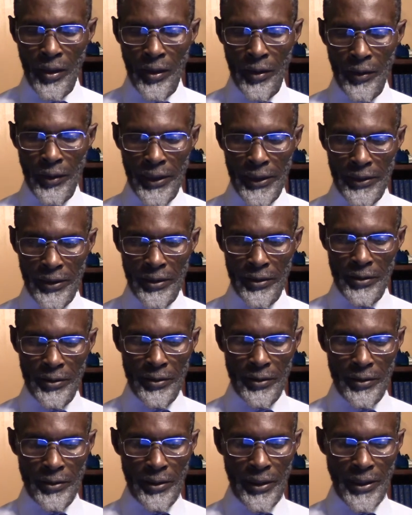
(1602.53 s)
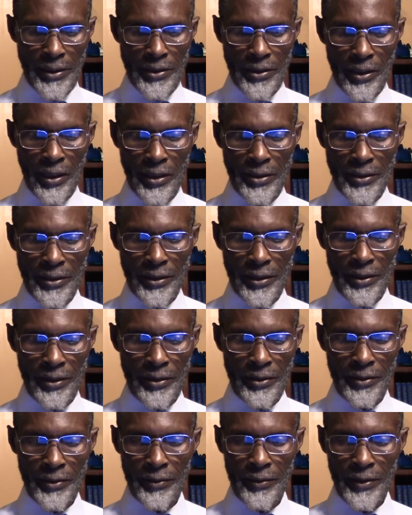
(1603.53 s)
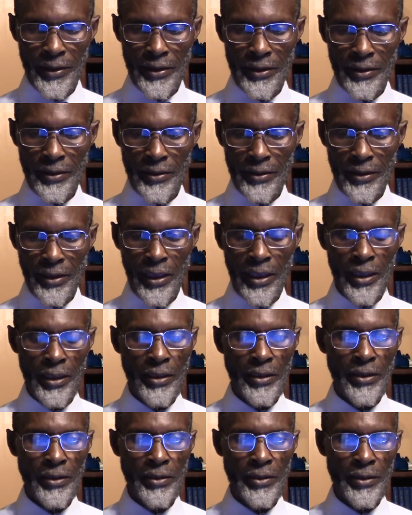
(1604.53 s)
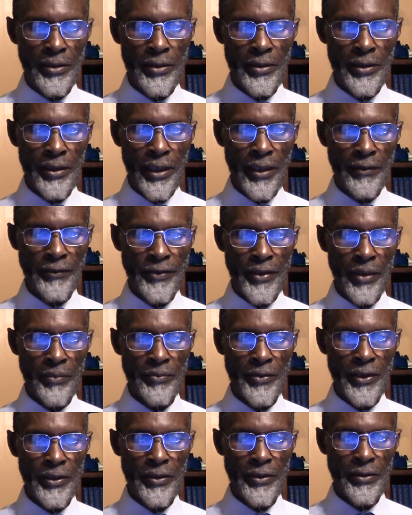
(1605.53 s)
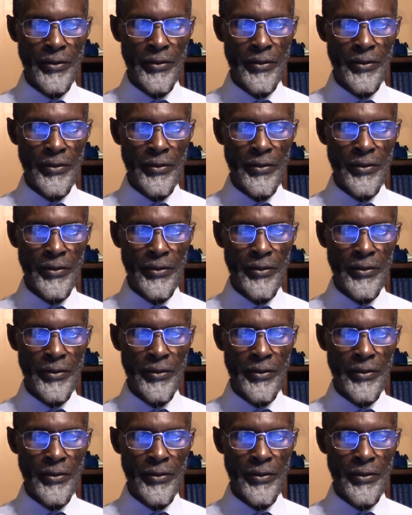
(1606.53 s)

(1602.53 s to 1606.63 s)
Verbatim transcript: Let, let's continue to read. Huh? Have something?